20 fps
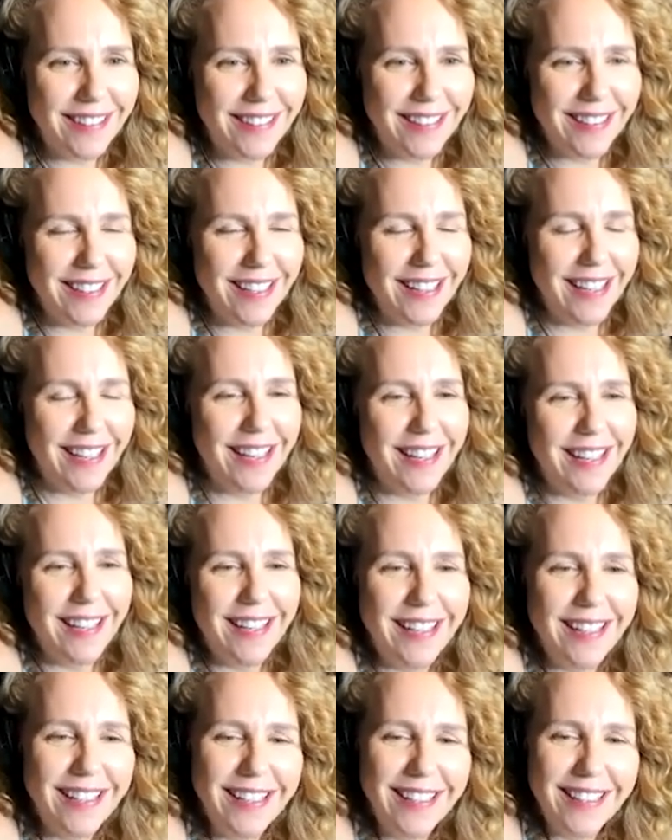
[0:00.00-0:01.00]

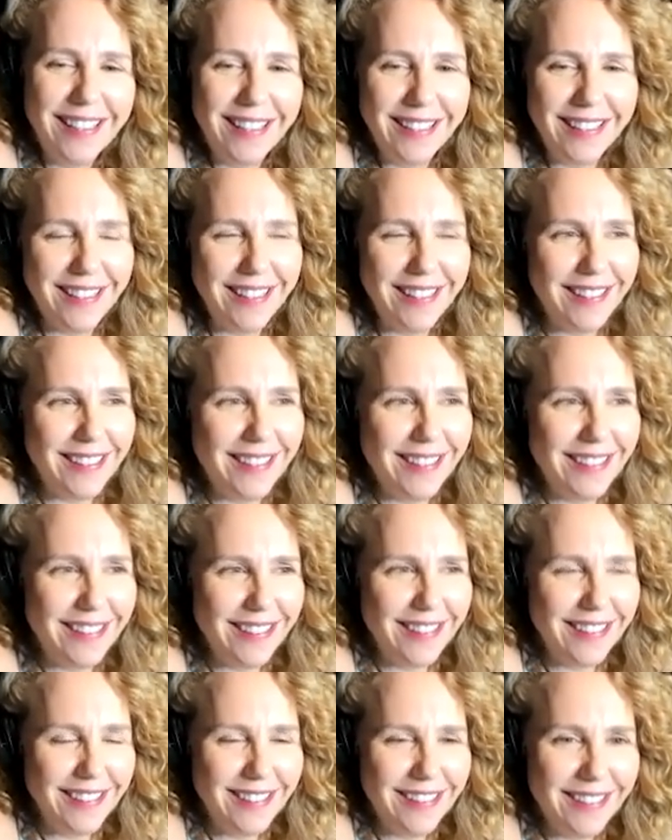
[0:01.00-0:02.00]

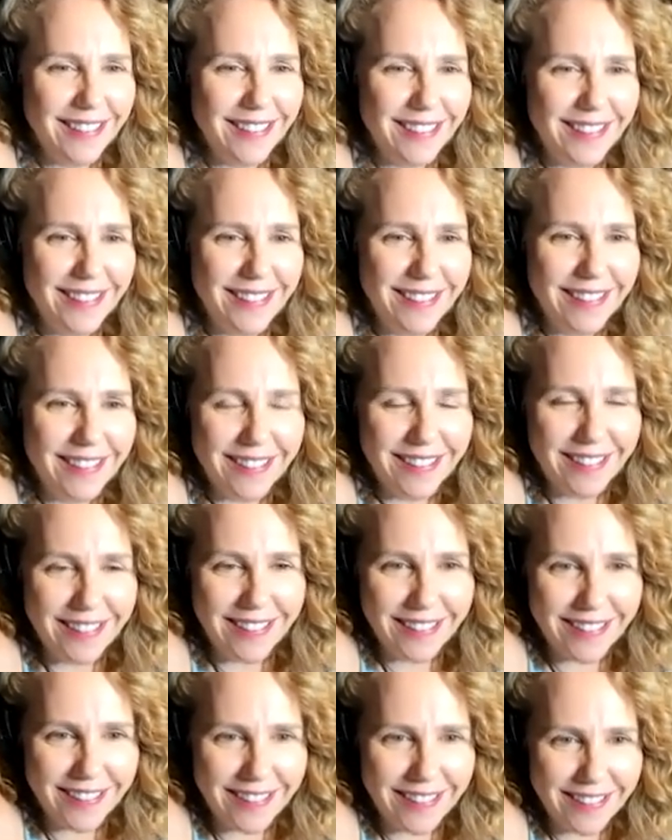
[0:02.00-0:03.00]

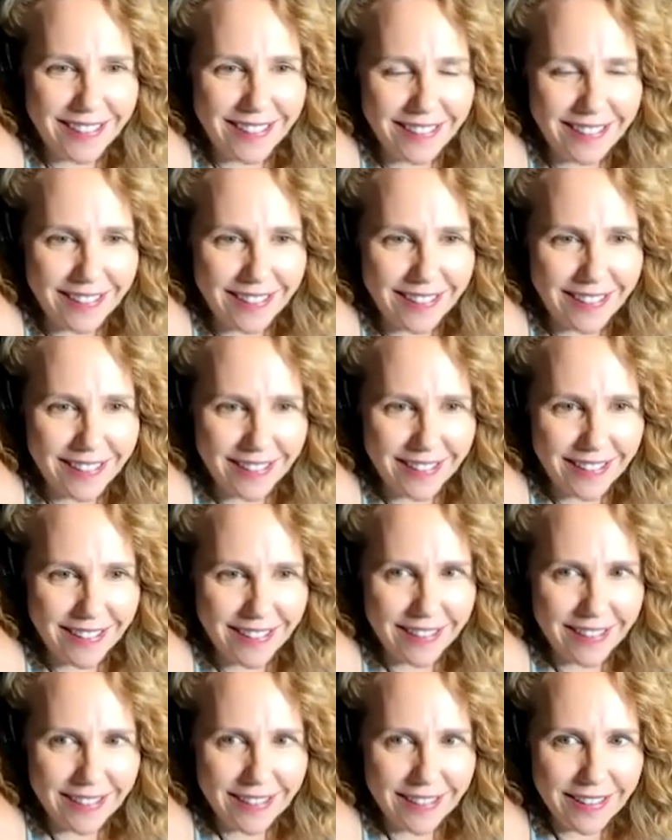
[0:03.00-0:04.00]

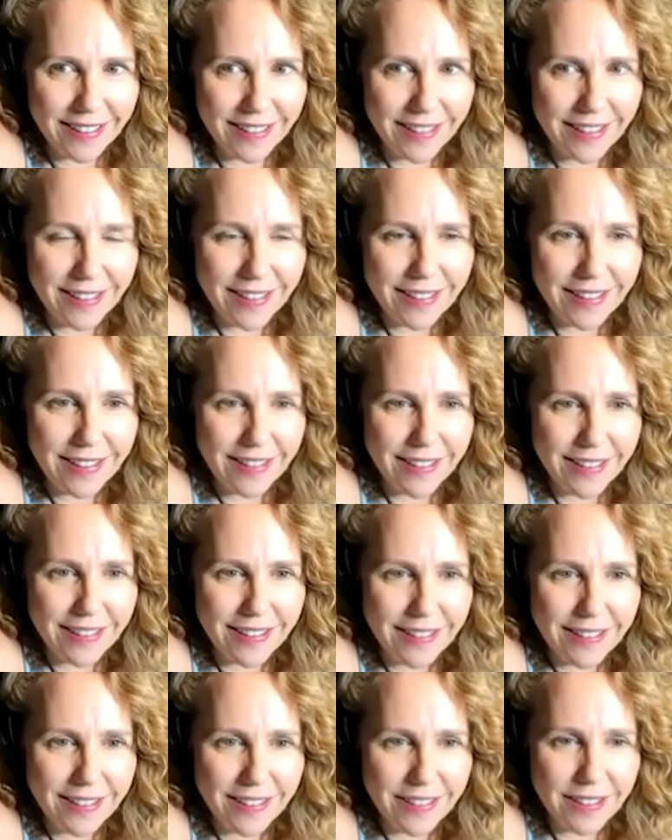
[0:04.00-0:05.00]

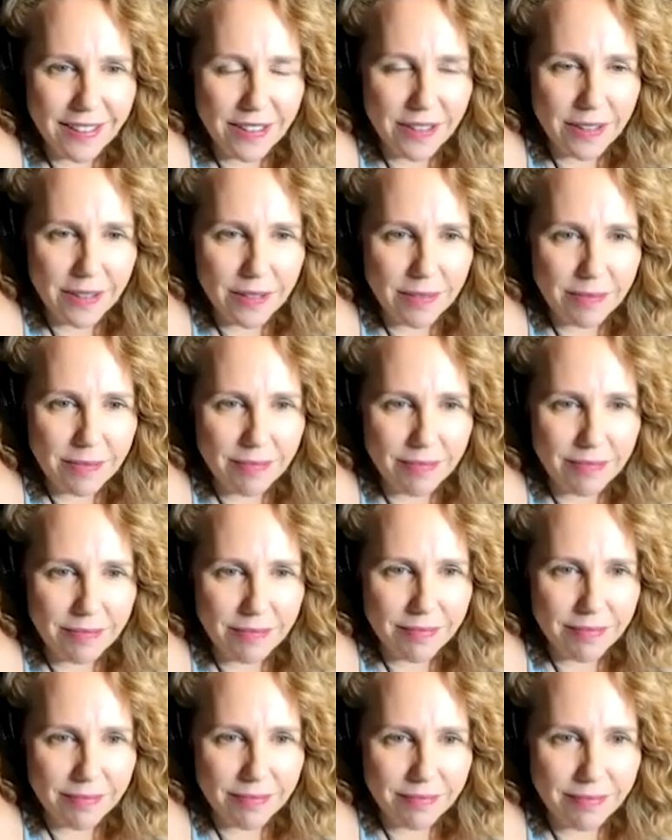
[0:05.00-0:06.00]

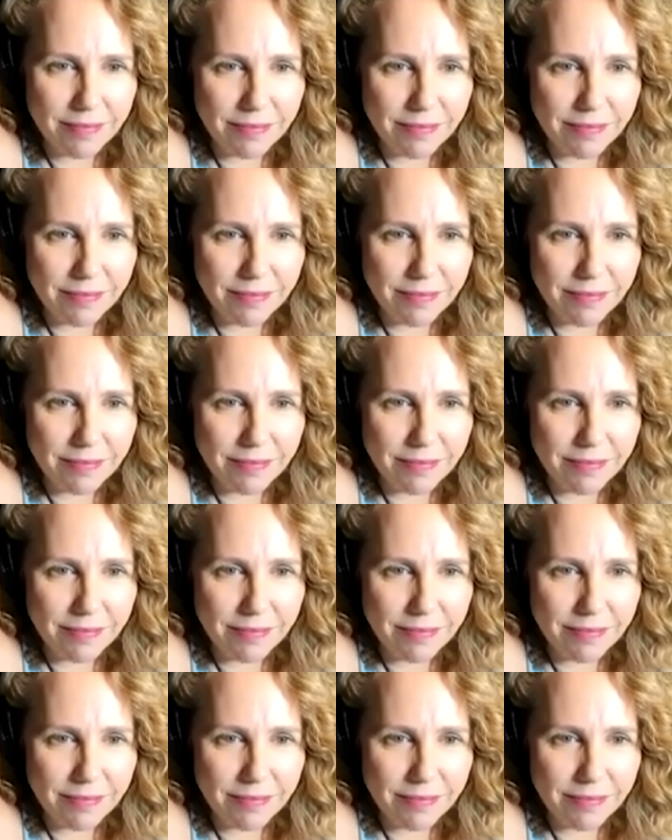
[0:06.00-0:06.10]
(silent)